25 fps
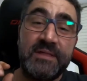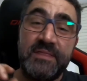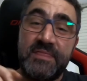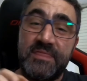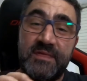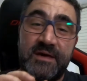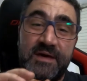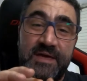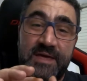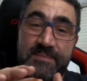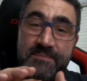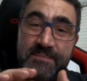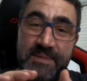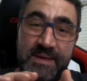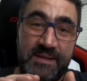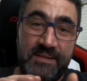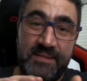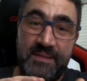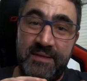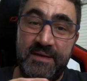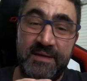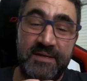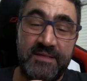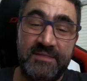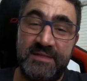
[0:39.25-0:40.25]
the
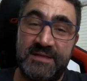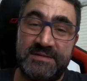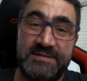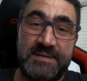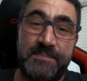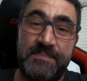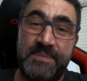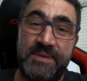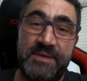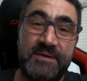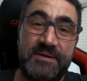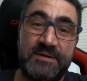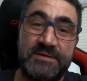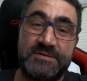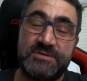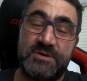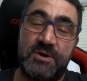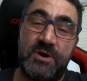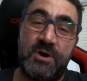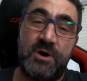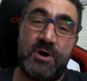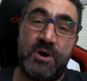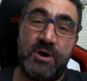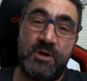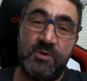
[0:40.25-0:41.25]
email that appears
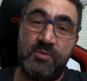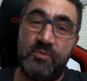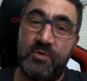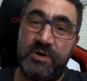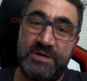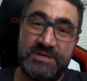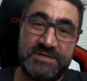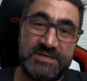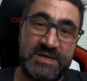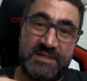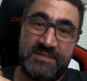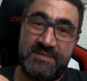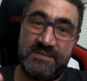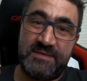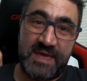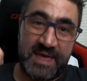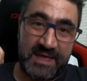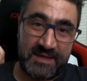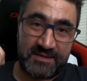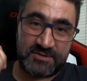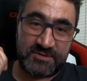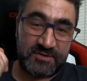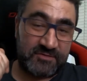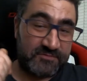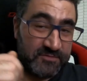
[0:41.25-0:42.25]
always at the
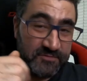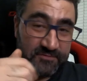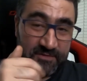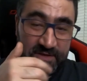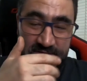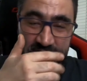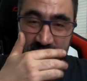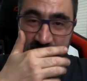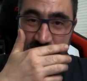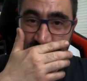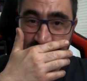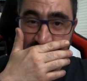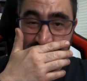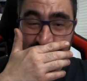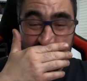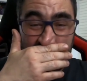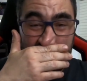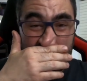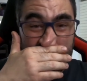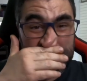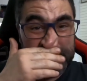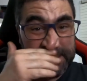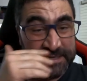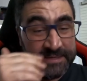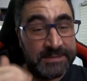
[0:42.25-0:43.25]
end of the video,
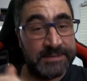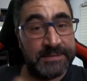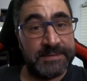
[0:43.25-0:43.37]
right?